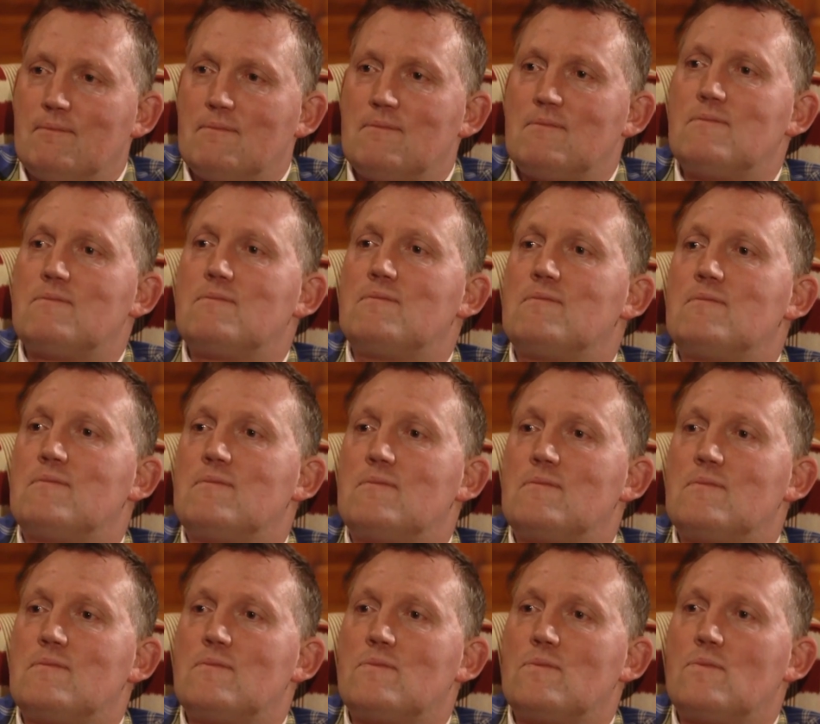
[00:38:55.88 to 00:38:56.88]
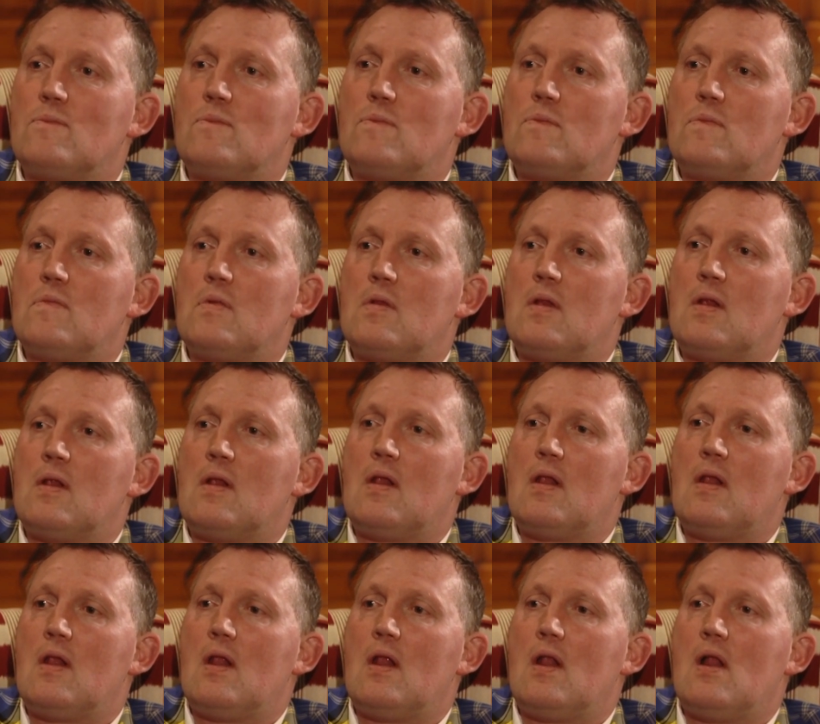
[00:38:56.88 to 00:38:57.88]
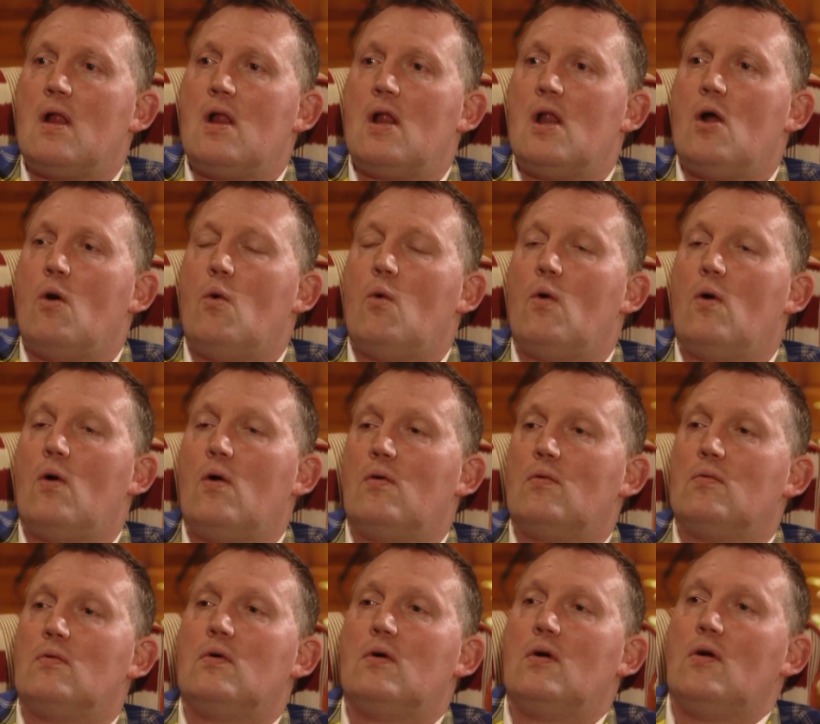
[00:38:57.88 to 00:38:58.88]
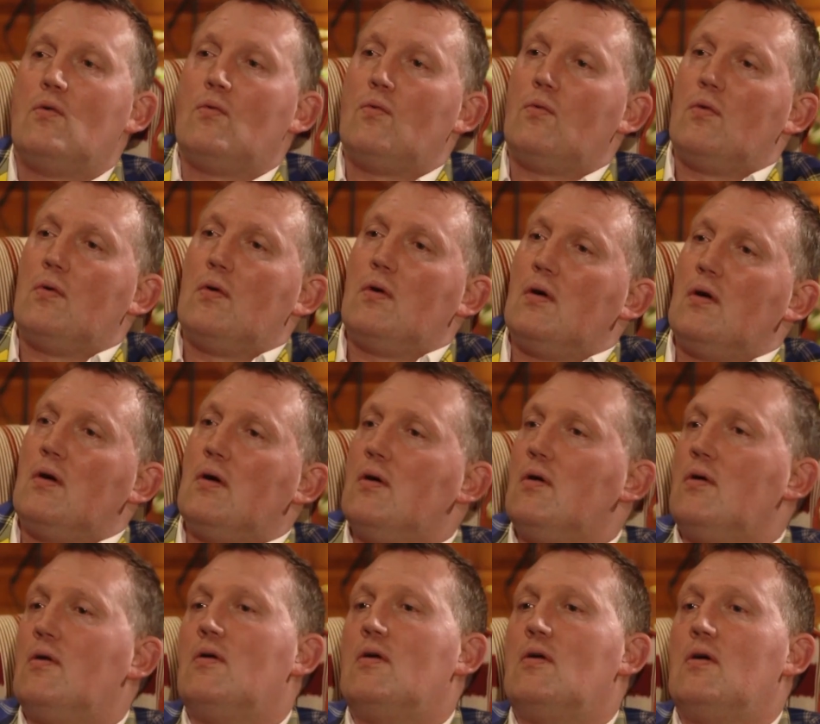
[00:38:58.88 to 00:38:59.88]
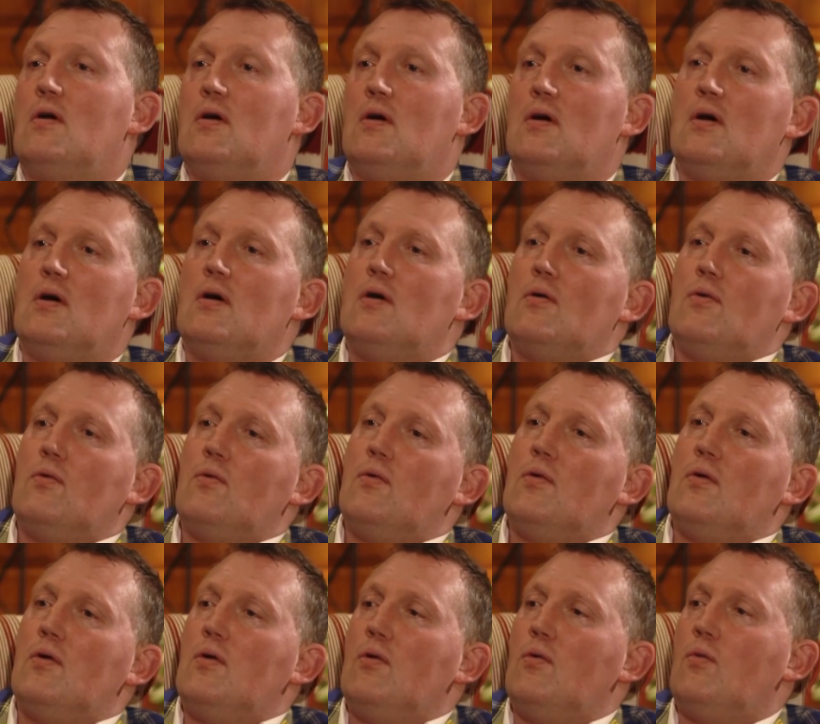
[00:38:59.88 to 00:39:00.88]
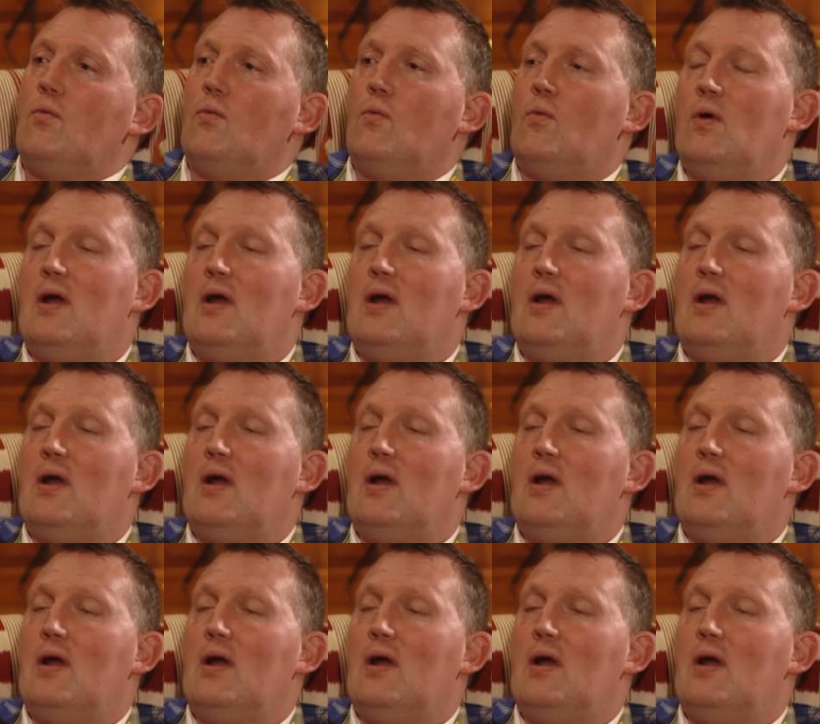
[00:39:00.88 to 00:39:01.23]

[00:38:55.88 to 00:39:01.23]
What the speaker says: So can they get another club side in Scotland? Where would that come from? Who might that be? Is that something that might be addressed?